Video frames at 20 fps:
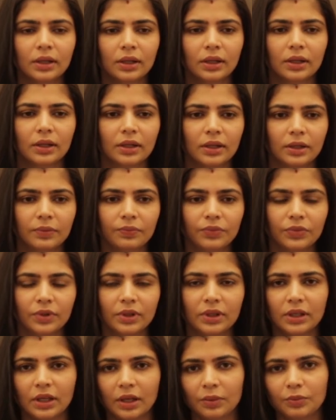
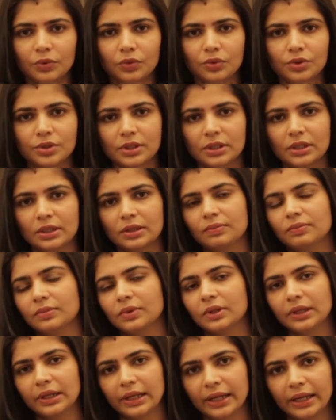the
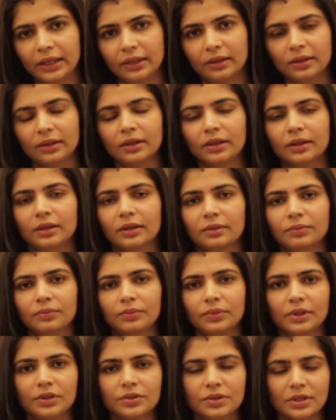K-Beauty line
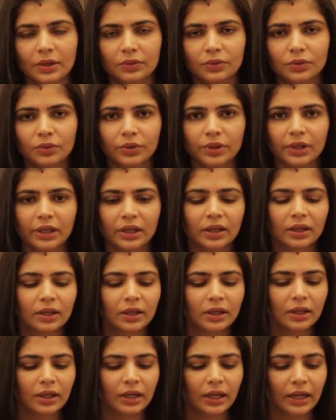in South Korea,
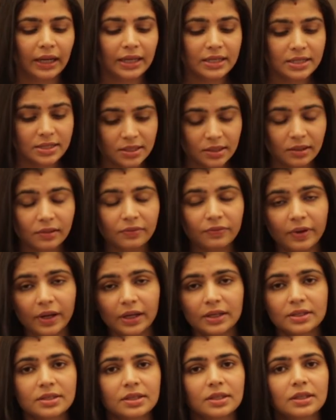I still
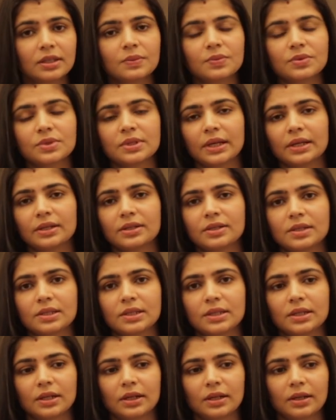find serums
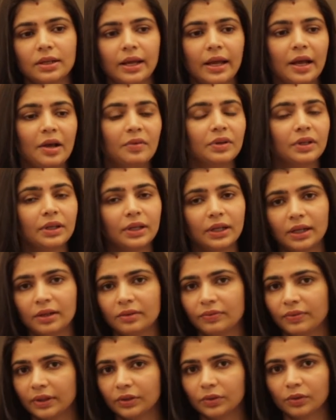that have a great
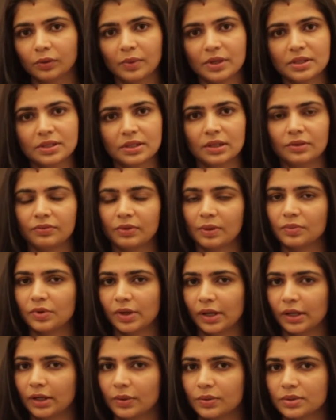effect on my skin if I'm
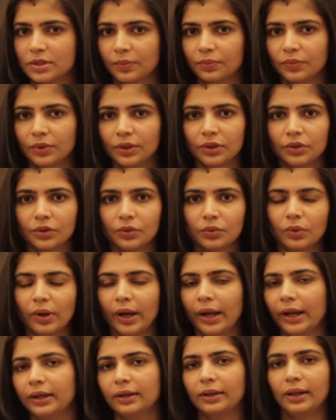trying out something new.
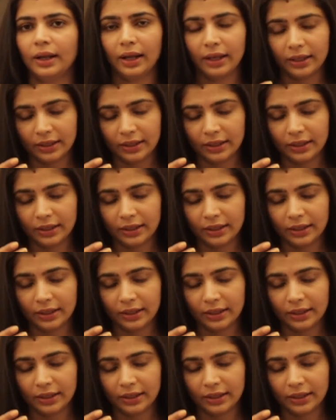And